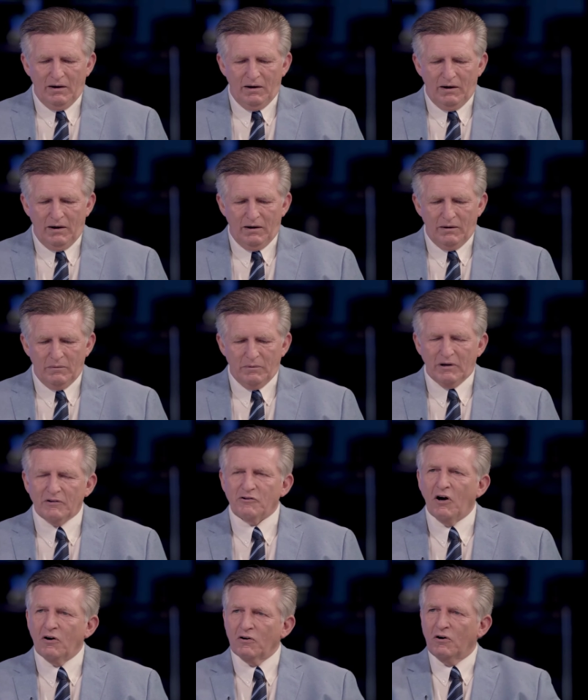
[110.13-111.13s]
uh, because
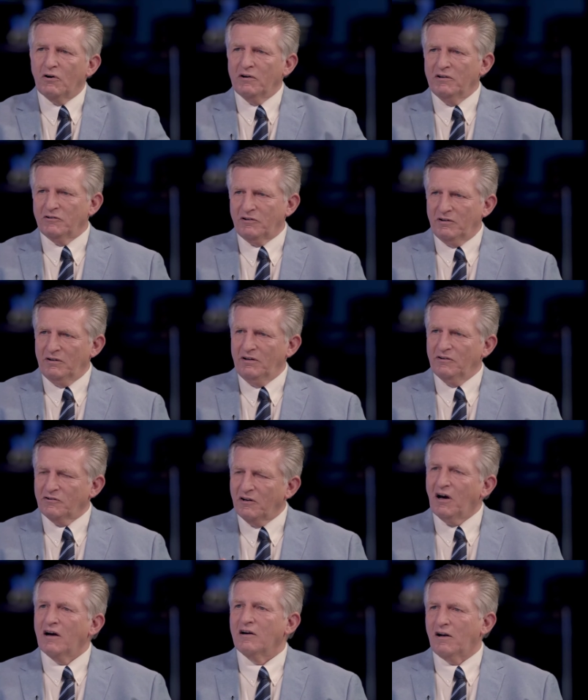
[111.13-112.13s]
Hong Kong is, a, is an
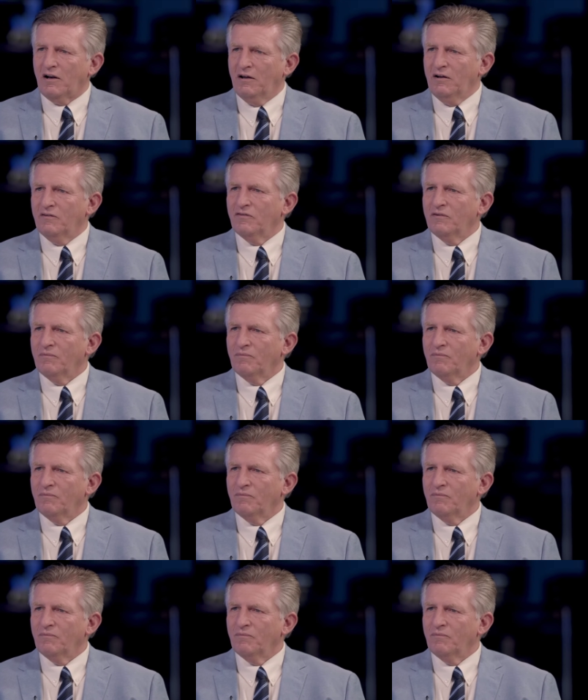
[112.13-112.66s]
enclave.